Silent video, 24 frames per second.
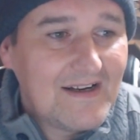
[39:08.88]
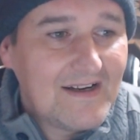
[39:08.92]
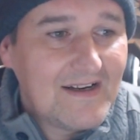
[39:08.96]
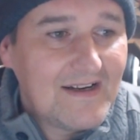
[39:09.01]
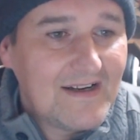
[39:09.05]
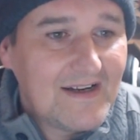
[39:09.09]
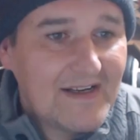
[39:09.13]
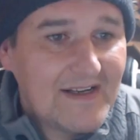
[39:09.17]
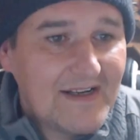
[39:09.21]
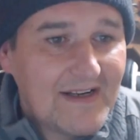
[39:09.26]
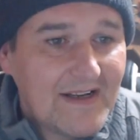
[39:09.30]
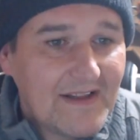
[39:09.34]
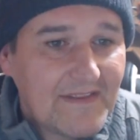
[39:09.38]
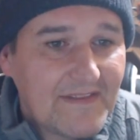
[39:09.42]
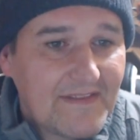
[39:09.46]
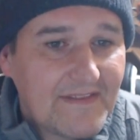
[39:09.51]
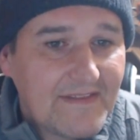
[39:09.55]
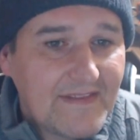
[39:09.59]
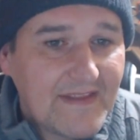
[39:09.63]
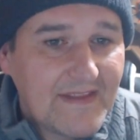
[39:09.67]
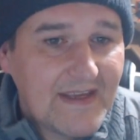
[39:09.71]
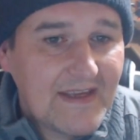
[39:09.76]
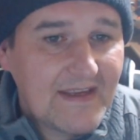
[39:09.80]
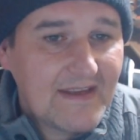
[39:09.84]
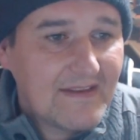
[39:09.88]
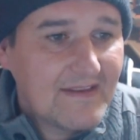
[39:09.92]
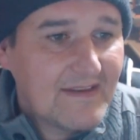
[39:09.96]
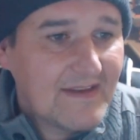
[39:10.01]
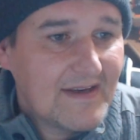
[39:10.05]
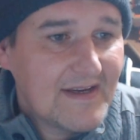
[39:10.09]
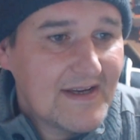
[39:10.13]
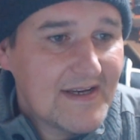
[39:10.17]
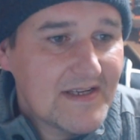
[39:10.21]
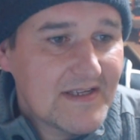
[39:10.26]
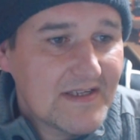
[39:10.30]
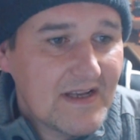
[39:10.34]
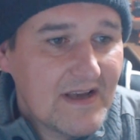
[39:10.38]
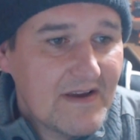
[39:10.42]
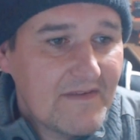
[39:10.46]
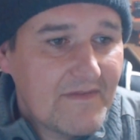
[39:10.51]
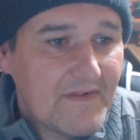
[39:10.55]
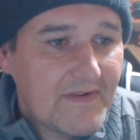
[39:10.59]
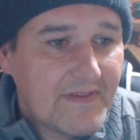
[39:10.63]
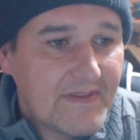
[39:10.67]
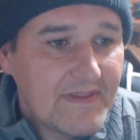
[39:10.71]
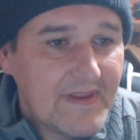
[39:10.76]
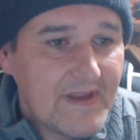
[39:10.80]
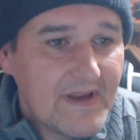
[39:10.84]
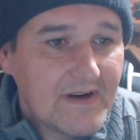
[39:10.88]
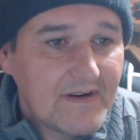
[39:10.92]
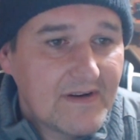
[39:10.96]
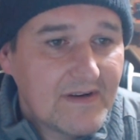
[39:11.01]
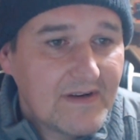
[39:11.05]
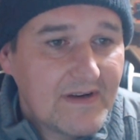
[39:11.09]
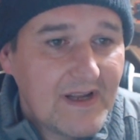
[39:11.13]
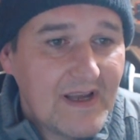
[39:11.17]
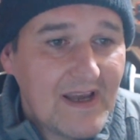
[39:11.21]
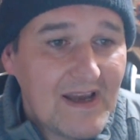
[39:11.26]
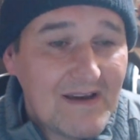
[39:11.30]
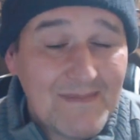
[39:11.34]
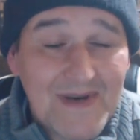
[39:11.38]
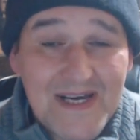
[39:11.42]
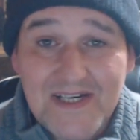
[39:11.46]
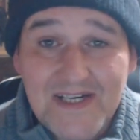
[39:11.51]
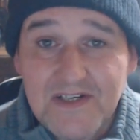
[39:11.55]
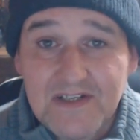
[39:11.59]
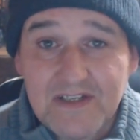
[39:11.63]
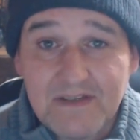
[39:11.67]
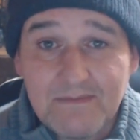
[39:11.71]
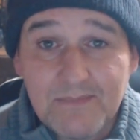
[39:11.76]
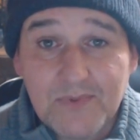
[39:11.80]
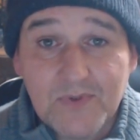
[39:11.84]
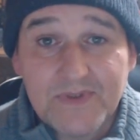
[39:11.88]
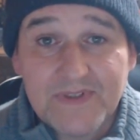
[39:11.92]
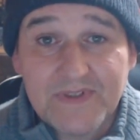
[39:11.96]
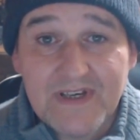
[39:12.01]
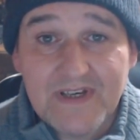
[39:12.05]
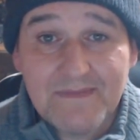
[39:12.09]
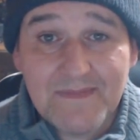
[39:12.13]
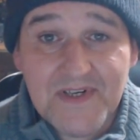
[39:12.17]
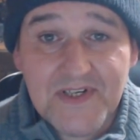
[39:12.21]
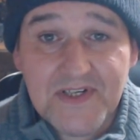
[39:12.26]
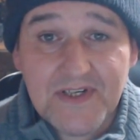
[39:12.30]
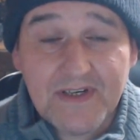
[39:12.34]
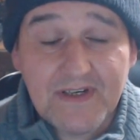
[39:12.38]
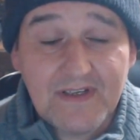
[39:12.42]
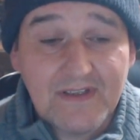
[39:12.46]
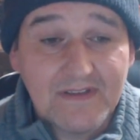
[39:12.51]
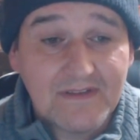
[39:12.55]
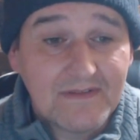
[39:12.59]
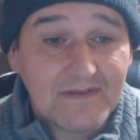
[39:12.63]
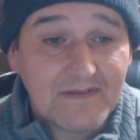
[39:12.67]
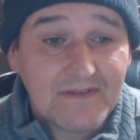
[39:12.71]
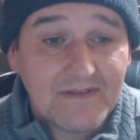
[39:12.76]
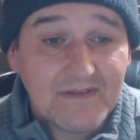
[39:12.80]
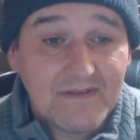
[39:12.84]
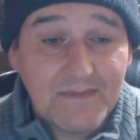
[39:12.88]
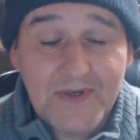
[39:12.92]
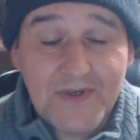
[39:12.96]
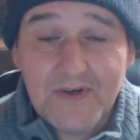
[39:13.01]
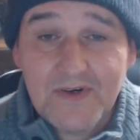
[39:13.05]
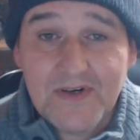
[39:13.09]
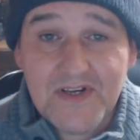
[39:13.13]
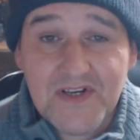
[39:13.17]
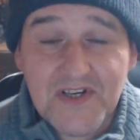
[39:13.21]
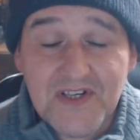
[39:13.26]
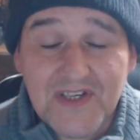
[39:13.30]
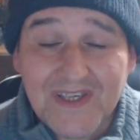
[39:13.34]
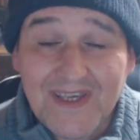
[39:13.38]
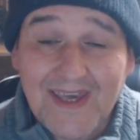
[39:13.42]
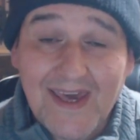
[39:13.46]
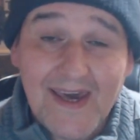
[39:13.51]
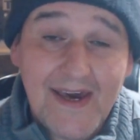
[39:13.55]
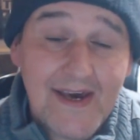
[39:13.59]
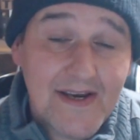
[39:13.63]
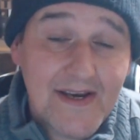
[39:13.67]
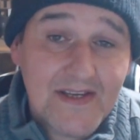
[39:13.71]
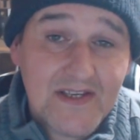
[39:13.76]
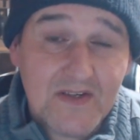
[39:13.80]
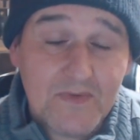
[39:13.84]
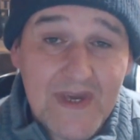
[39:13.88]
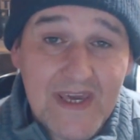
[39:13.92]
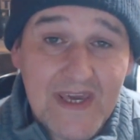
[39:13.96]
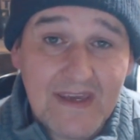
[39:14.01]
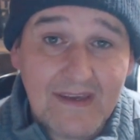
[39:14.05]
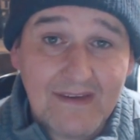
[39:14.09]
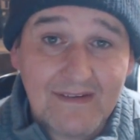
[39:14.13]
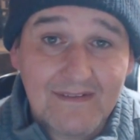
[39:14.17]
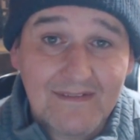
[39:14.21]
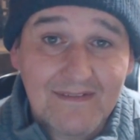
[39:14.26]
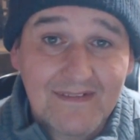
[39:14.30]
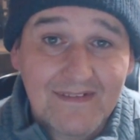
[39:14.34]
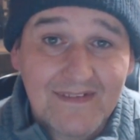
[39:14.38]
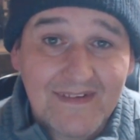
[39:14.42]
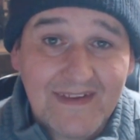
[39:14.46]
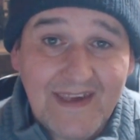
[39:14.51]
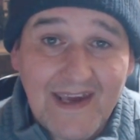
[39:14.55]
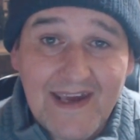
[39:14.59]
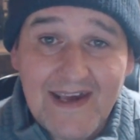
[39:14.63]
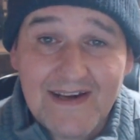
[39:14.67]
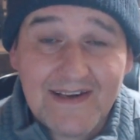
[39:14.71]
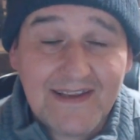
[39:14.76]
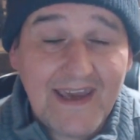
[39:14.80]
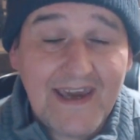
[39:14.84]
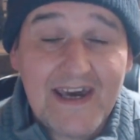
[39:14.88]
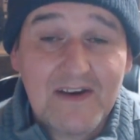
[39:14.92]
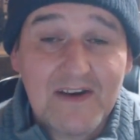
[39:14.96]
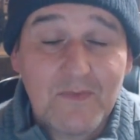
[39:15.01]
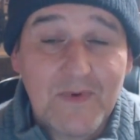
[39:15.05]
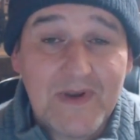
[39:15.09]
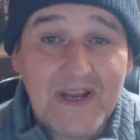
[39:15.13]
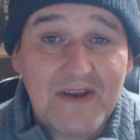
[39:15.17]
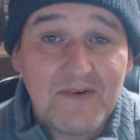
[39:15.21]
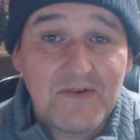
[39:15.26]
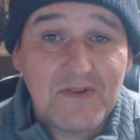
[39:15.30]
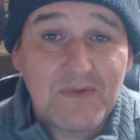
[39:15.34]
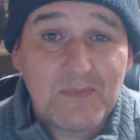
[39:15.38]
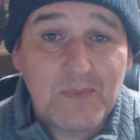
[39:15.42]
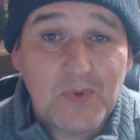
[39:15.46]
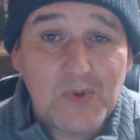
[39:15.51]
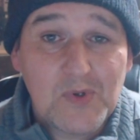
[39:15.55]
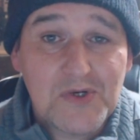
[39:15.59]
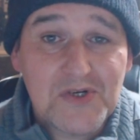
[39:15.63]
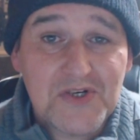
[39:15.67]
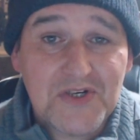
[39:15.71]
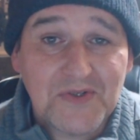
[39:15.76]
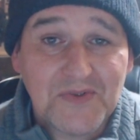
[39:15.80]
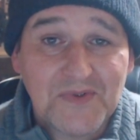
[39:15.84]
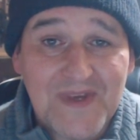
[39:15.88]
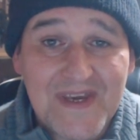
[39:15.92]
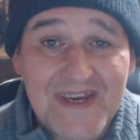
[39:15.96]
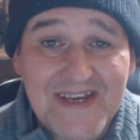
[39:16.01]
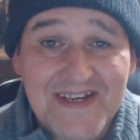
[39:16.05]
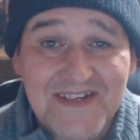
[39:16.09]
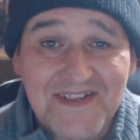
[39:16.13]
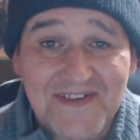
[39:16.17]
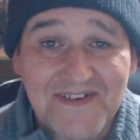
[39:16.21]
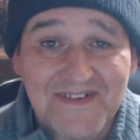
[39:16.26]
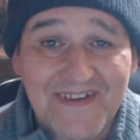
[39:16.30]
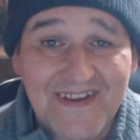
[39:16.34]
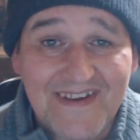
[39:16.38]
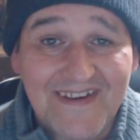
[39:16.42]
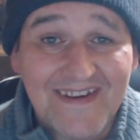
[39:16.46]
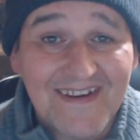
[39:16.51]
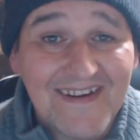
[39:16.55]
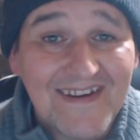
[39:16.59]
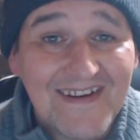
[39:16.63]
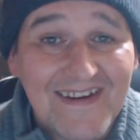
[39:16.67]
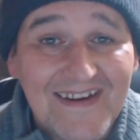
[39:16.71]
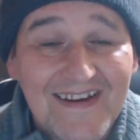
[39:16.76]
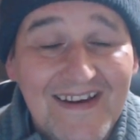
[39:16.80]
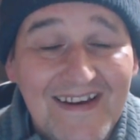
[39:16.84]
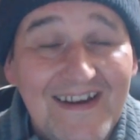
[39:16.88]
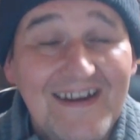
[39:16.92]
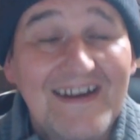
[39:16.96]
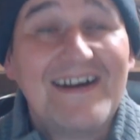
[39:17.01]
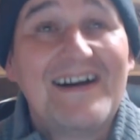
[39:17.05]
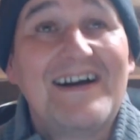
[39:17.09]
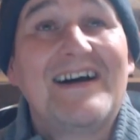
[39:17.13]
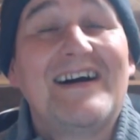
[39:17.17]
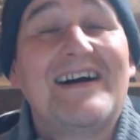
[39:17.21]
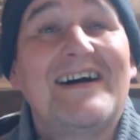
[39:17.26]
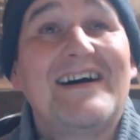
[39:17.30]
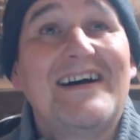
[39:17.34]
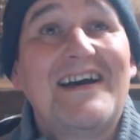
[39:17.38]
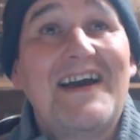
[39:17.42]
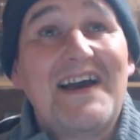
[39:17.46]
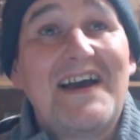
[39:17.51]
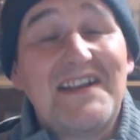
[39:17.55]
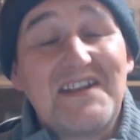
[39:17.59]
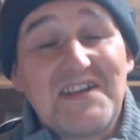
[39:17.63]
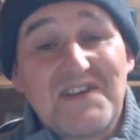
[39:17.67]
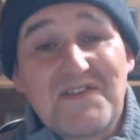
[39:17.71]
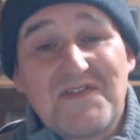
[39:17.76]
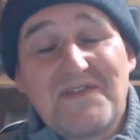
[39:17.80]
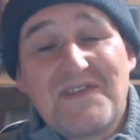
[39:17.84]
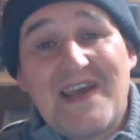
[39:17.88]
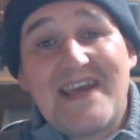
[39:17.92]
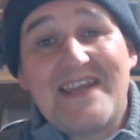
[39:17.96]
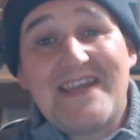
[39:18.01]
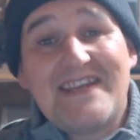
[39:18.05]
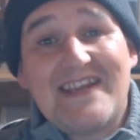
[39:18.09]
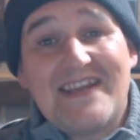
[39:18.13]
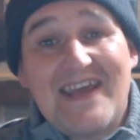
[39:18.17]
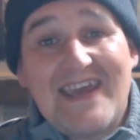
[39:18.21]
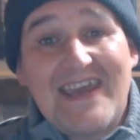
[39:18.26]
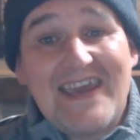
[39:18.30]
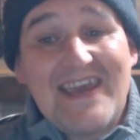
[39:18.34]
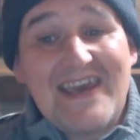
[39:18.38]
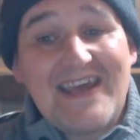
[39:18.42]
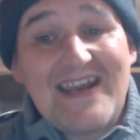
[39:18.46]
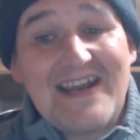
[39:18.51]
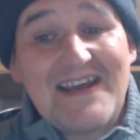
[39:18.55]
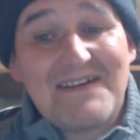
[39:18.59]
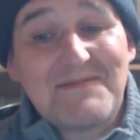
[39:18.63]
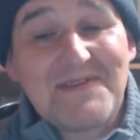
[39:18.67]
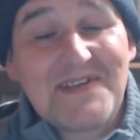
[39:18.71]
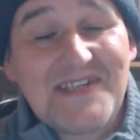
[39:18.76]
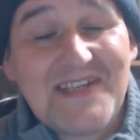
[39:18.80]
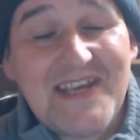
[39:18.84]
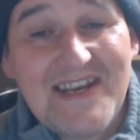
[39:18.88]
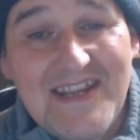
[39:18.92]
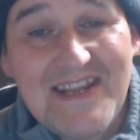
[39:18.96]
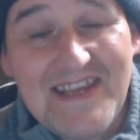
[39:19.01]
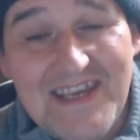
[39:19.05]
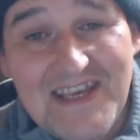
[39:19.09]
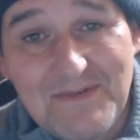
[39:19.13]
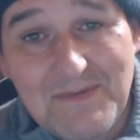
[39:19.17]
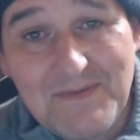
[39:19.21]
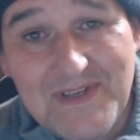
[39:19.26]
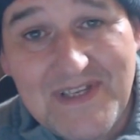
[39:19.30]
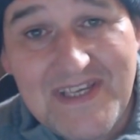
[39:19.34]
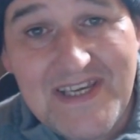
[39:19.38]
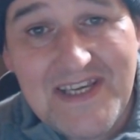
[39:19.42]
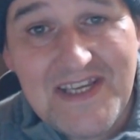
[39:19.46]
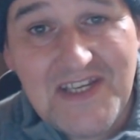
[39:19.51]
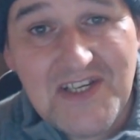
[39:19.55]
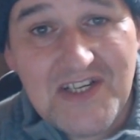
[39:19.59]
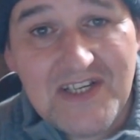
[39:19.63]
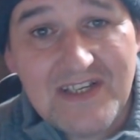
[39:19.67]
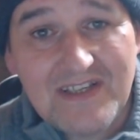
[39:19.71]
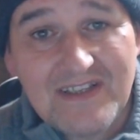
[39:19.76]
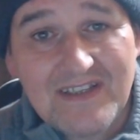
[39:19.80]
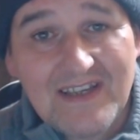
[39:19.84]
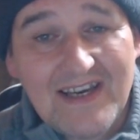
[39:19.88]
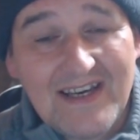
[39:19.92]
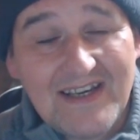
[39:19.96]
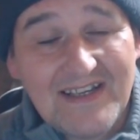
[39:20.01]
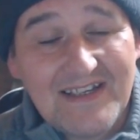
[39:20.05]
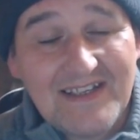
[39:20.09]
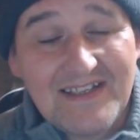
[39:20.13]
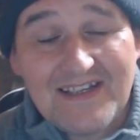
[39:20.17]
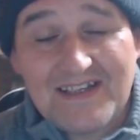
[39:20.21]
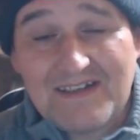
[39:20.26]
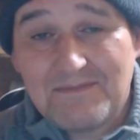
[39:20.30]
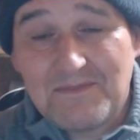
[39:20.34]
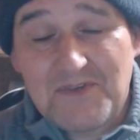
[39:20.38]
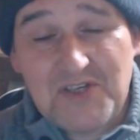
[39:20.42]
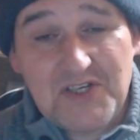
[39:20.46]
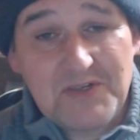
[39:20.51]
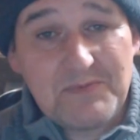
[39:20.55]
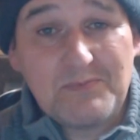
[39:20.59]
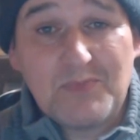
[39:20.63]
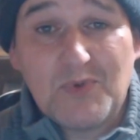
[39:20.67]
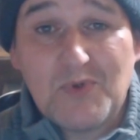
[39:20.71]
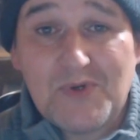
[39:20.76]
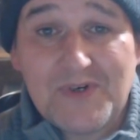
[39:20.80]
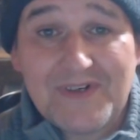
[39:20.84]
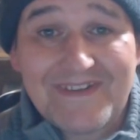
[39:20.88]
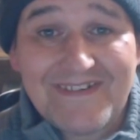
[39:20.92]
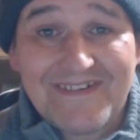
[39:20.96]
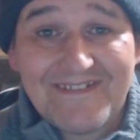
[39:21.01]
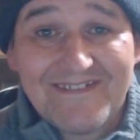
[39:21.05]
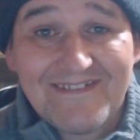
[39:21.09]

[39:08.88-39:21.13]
And I think that is everything there. Right, I'm actually bored out my skull. I'll be honest, Karen's away. Karen went out to Portugal yesterday. And it's Friday night, and I'm sitting here with TJ, and I'm just bored.